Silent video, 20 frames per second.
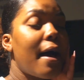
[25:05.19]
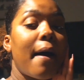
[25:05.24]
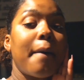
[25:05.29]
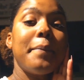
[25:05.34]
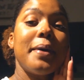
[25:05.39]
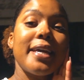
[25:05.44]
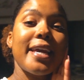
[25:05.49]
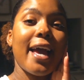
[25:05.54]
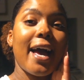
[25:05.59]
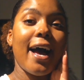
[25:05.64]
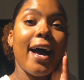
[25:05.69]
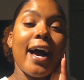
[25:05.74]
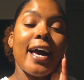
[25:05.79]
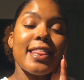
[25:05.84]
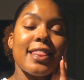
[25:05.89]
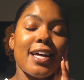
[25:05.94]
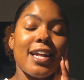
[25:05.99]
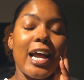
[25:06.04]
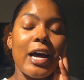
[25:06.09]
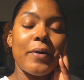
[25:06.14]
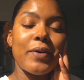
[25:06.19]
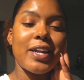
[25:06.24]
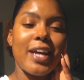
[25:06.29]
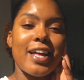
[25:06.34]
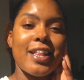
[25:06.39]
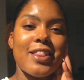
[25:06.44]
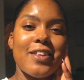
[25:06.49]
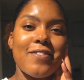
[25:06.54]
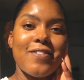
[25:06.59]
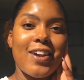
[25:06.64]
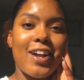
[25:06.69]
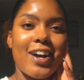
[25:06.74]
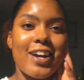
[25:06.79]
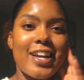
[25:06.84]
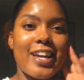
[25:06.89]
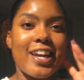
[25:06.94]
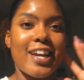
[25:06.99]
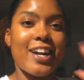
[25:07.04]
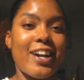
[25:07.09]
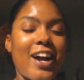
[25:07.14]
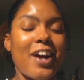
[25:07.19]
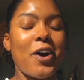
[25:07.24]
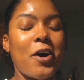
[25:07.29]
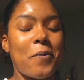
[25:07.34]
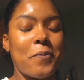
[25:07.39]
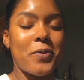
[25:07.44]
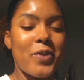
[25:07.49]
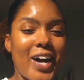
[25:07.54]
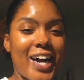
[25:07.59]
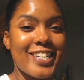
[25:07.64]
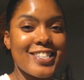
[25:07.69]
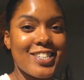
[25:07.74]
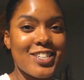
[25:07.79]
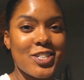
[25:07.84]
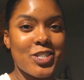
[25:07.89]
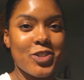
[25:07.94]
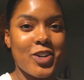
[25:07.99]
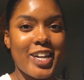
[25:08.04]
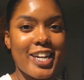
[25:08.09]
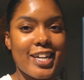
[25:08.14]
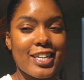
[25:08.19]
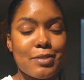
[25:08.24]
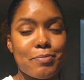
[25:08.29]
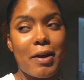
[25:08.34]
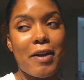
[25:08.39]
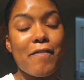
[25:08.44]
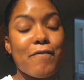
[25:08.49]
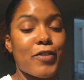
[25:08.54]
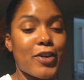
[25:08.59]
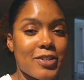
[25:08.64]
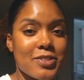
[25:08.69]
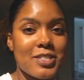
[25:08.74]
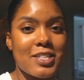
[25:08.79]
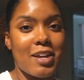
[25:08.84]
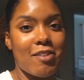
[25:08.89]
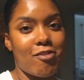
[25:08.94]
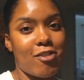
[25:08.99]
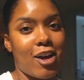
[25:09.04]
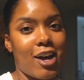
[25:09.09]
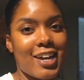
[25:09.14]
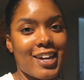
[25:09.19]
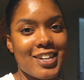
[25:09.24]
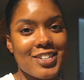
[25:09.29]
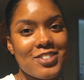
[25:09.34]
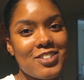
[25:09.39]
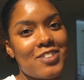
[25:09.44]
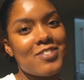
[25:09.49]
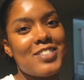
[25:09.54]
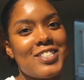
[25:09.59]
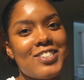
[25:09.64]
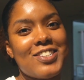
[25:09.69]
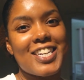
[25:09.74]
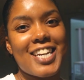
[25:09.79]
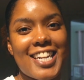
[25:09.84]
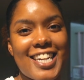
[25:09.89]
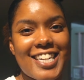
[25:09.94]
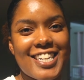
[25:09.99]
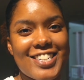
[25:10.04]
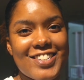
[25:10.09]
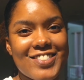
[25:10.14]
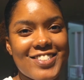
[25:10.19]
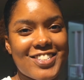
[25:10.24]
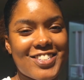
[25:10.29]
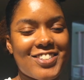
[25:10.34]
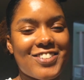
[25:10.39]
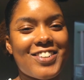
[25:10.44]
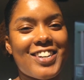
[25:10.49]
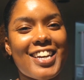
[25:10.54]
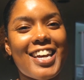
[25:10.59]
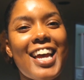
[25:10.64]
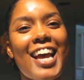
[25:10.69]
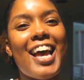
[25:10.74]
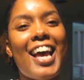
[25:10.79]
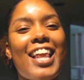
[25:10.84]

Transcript: But yeah, I thought I would end the vlog here. I hope you guys enjoyed it. It's my first day vlogging, so I'm still getting used to it.